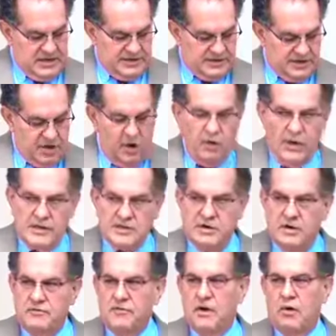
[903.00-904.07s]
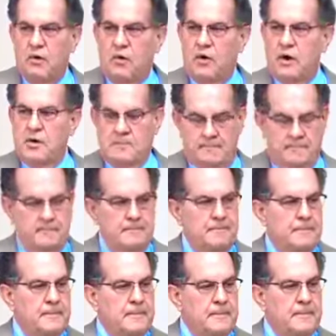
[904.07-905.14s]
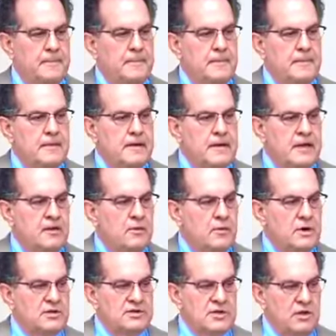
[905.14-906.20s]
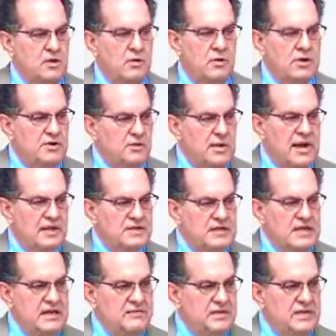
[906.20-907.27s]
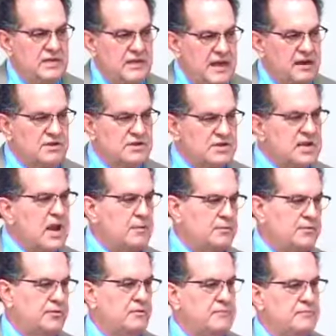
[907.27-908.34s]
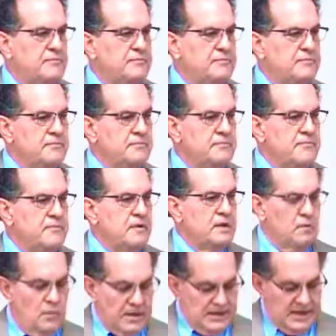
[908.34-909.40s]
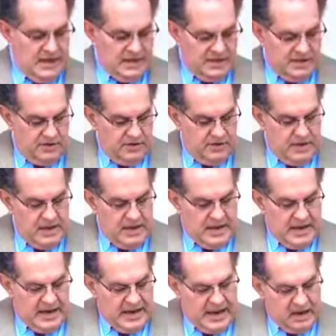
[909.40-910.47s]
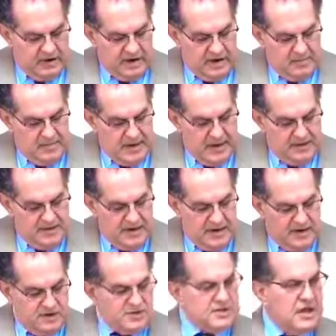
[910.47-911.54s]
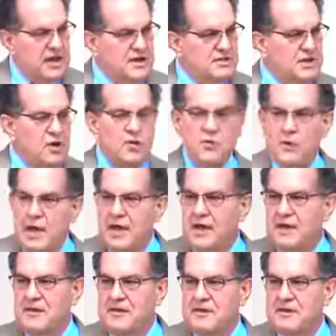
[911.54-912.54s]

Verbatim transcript: his goings are of the Lord. In other words, the Lord directs even their steps and what they do. And how can a man then understand his own way?